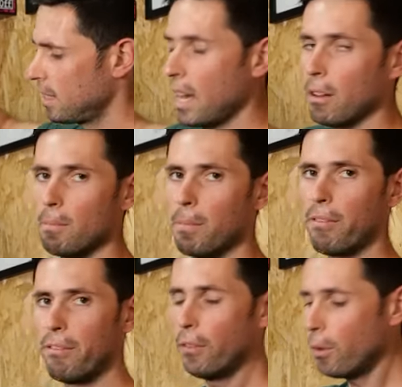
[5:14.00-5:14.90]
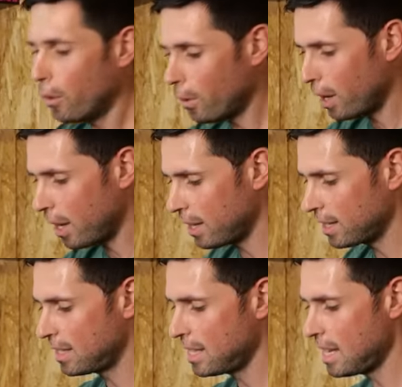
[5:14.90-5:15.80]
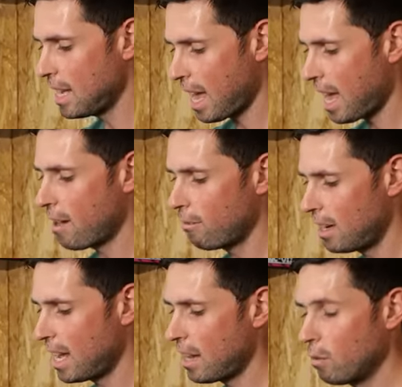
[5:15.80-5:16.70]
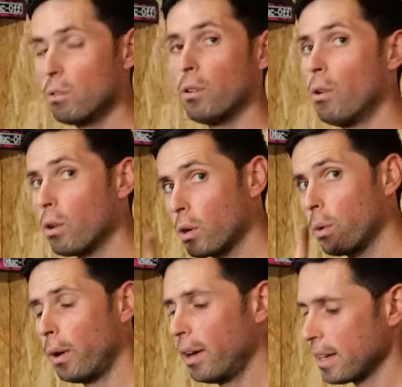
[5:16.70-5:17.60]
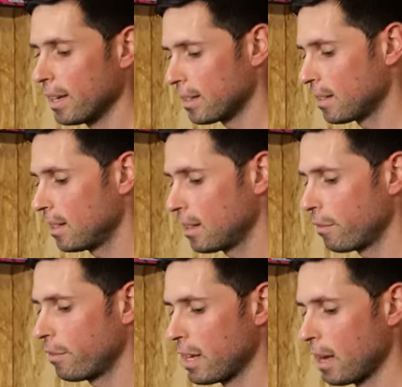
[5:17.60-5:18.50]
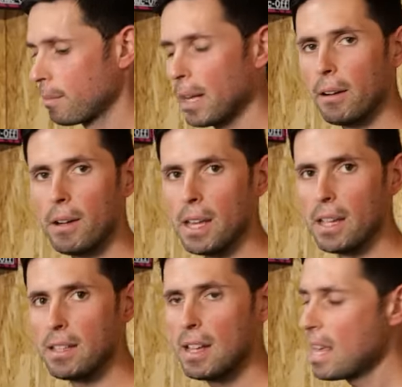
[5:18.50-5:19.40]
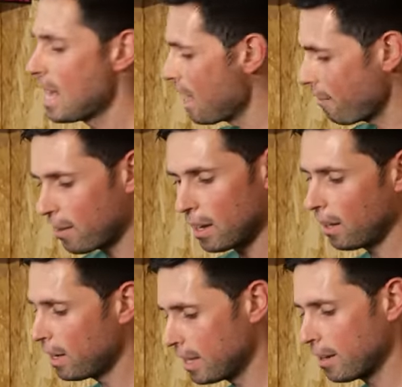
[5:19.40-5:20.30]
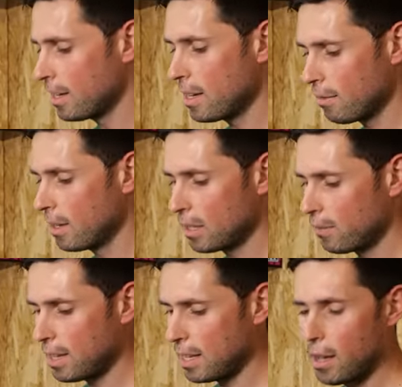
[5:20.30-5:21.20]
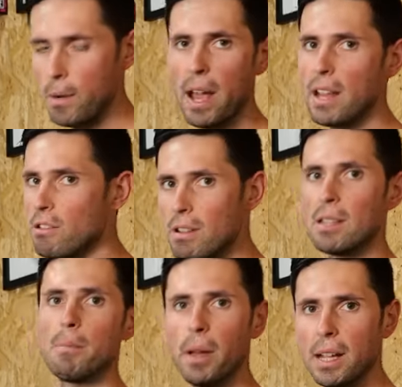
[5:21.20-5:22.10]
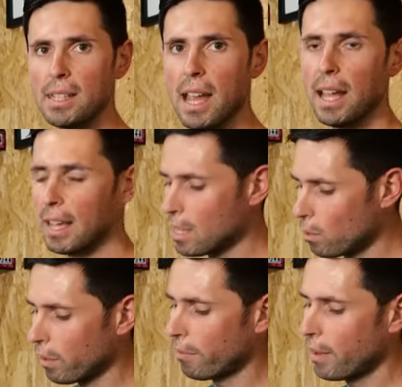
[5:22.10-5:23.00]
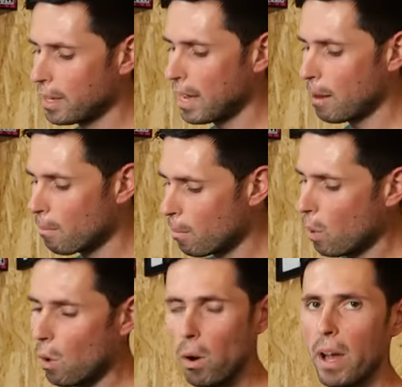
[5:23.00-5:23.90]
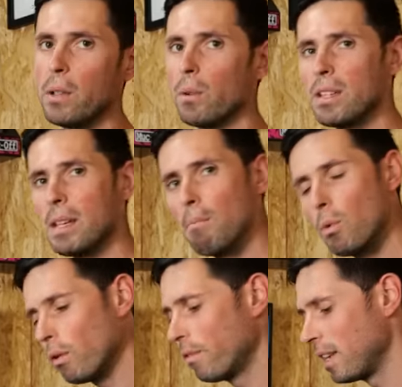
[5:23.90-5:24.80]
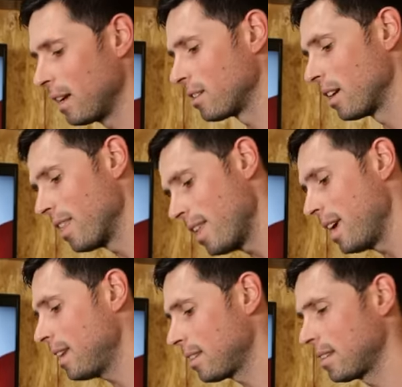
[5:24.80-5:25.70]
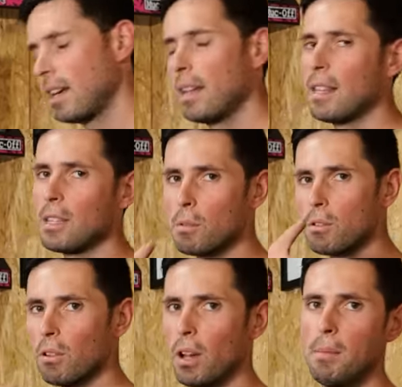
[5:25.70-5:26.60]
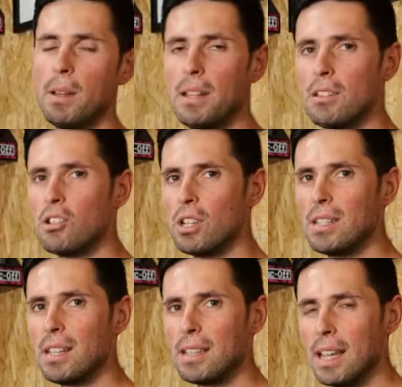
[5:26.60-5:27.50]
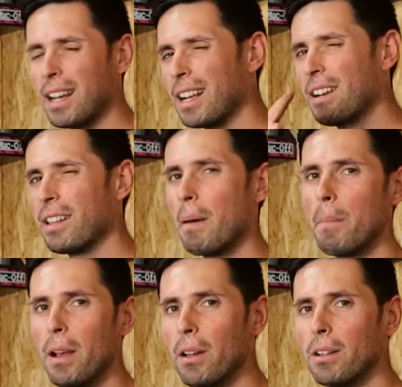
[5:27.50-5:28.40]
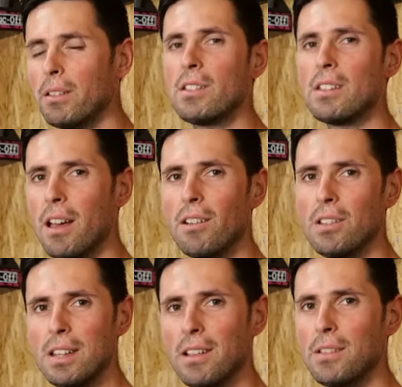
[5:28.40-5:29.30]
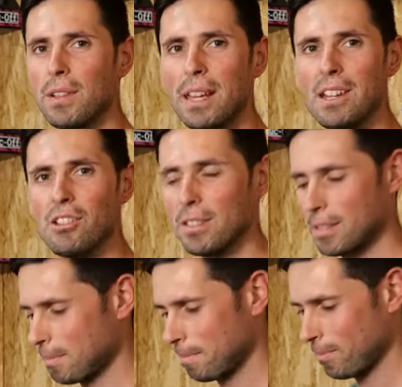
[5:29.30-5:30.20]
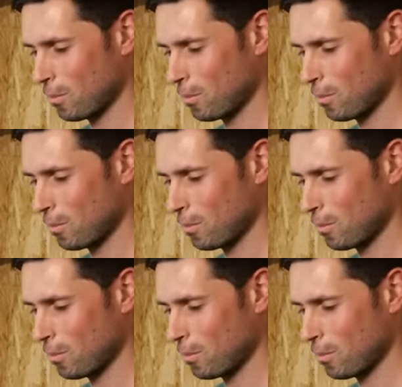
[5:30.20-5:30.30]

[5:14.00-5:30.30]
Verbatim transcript: Now, before I see how loud or quiet the FreeHub now is, if you like the idea of this video and you're into bike tech and you want to find out more and you want to see more videos like this, then subscribe to GCN Tech and click on that bell icon to turn on your notifications.